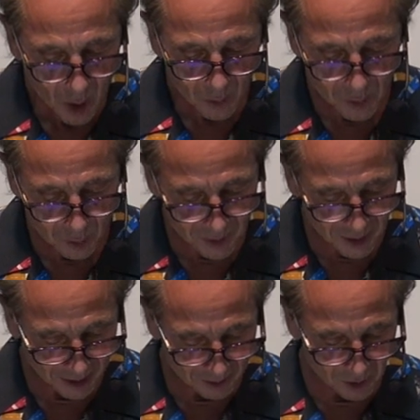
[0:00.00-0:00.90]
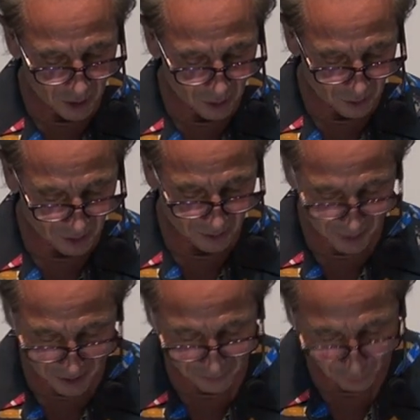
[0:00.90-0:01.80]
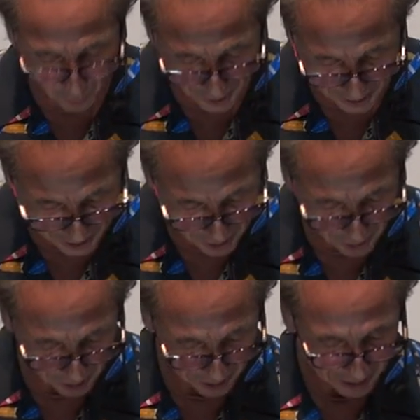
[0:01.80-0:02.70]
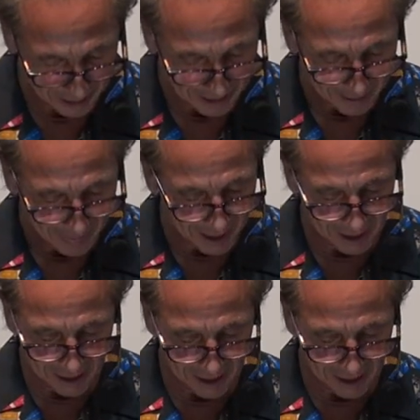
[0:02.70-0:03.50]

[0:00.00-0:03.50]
with whom the kings of the earth committed fornication, and the